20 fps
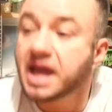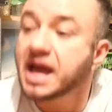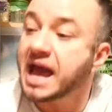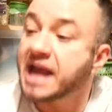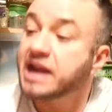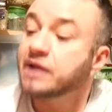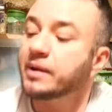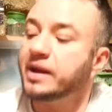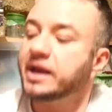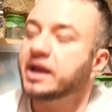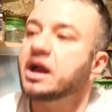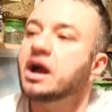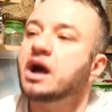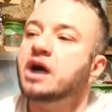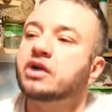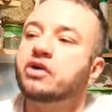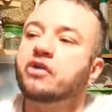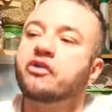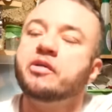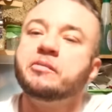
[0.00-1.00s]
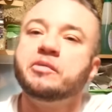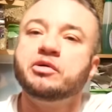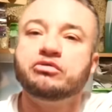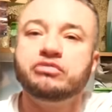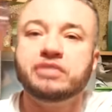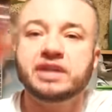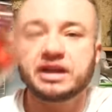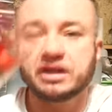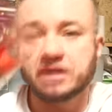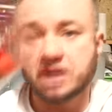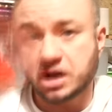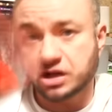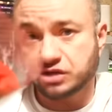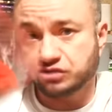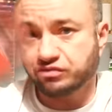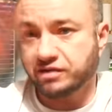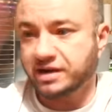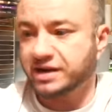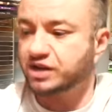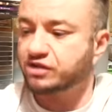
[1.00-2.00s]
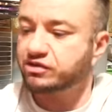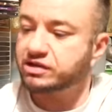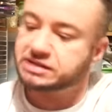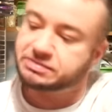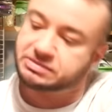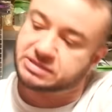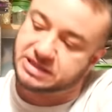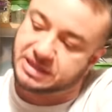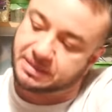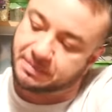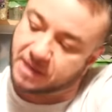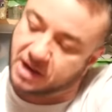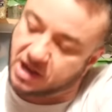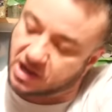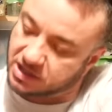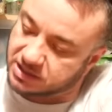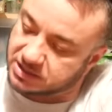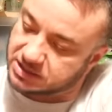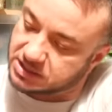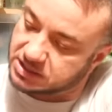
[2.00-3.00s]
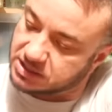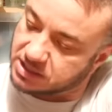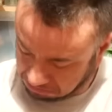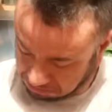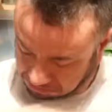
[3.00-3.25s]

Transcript: Anyway, I got them a really nice red Christmassy plant.